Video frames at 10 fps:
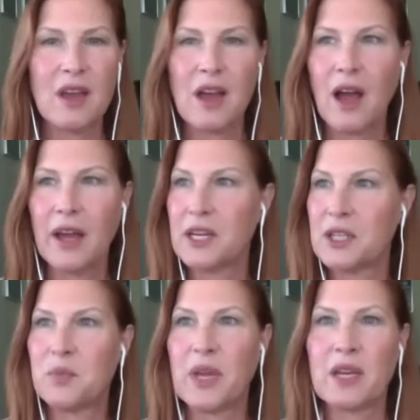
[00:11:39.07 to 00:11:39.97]
i
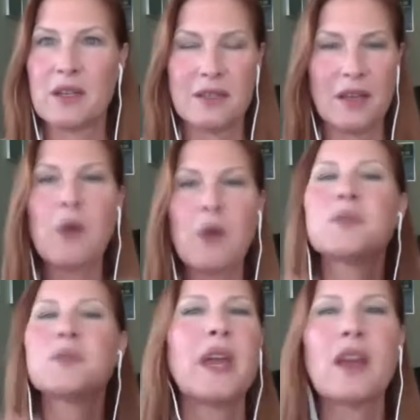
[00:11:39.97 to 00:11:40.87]
guess because i was
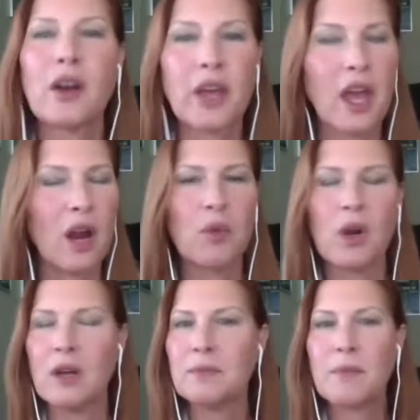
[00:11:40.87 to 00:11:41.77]
speaking on
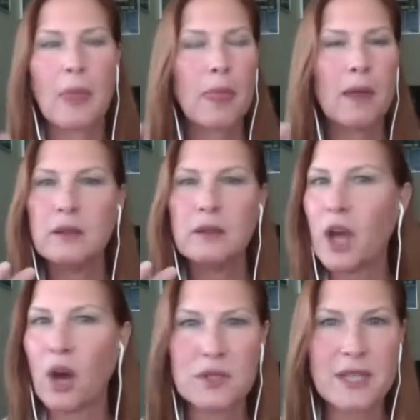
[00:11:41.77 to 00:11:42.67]
camera
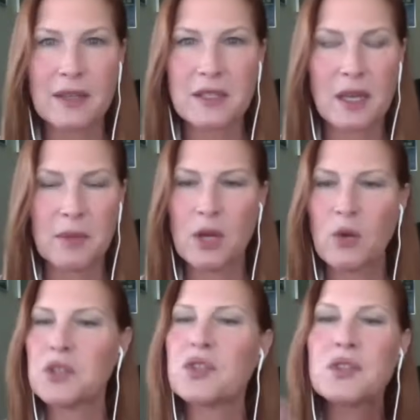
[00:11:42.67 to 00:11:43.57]
leon was asking me
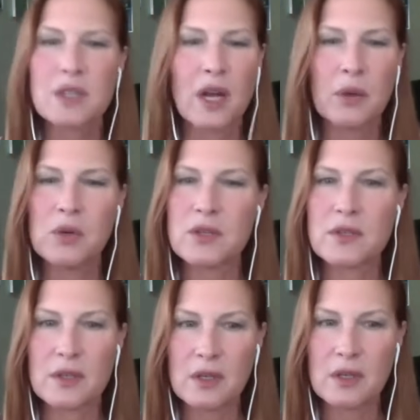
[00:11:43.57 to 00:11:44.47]
questions and i
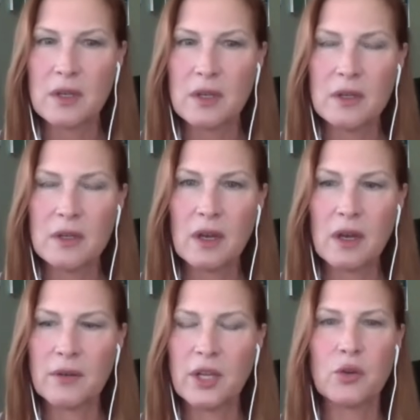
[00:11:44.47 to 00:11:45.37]
was uh,
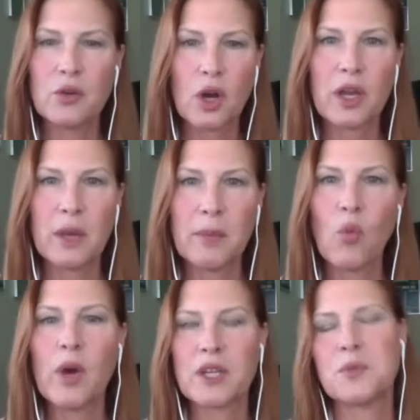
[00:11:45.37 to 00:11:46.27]
you know, talking about
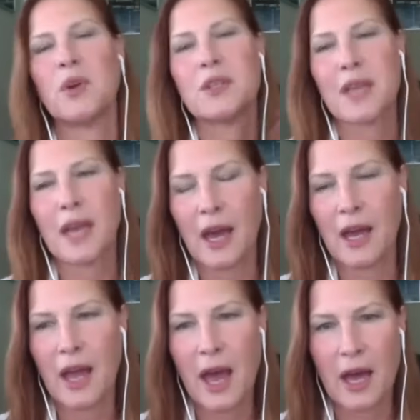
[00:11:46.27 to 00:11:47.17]
what experience I had
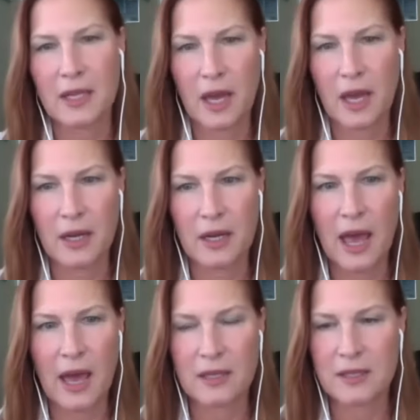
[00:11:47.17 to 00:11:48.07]
had an,
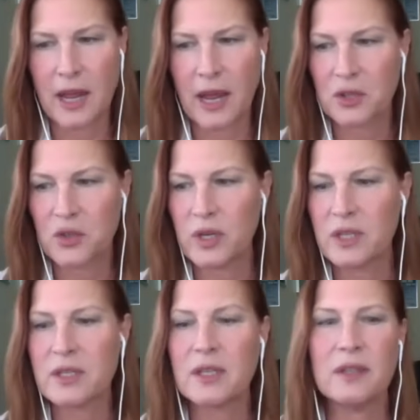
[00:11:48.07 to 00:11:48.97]
as an
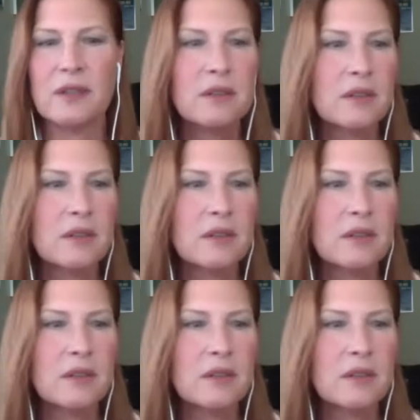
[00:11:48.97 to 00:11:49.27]
actress and,